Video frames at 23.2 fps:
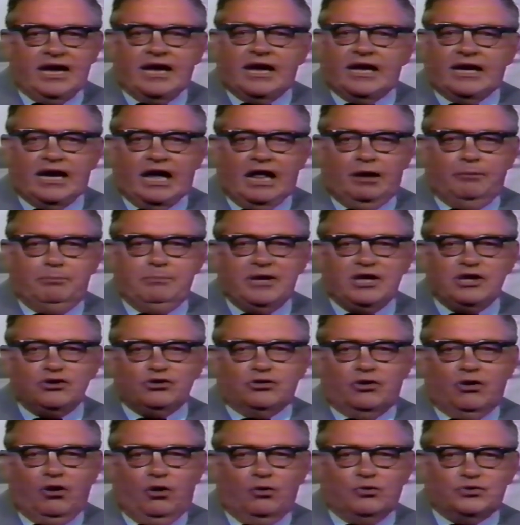and I'll be
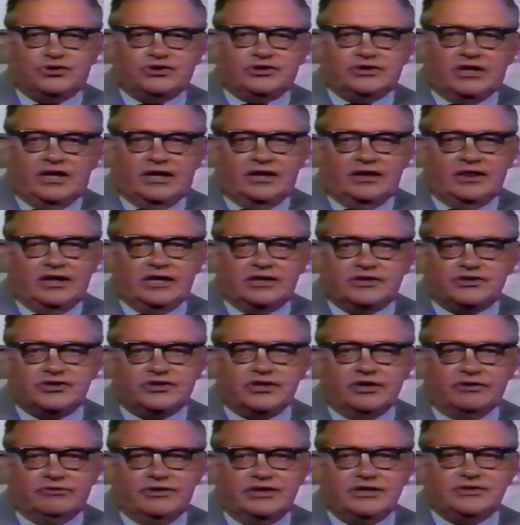your host on this
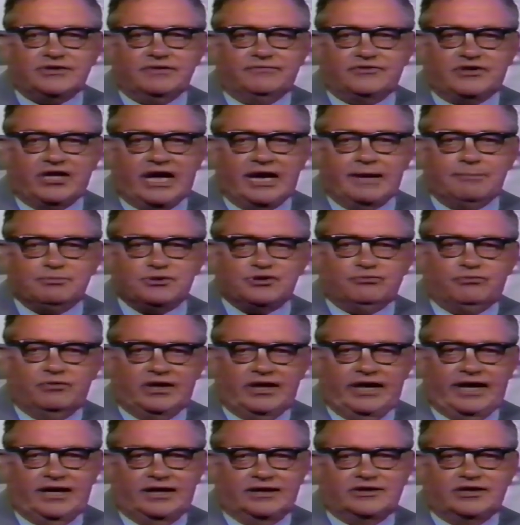series of tapes
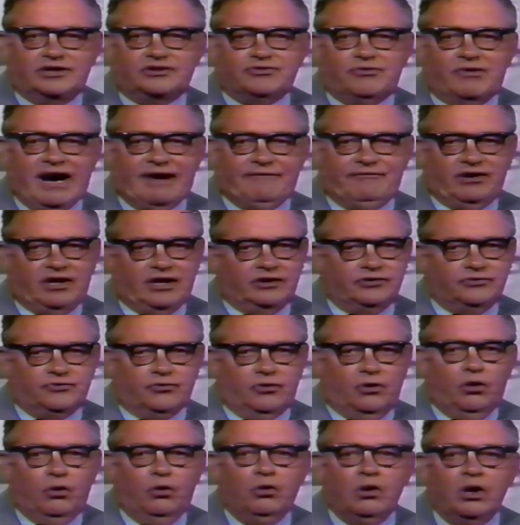related to traffic
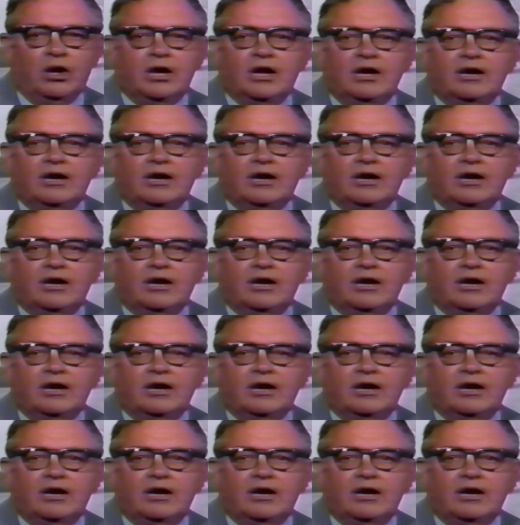control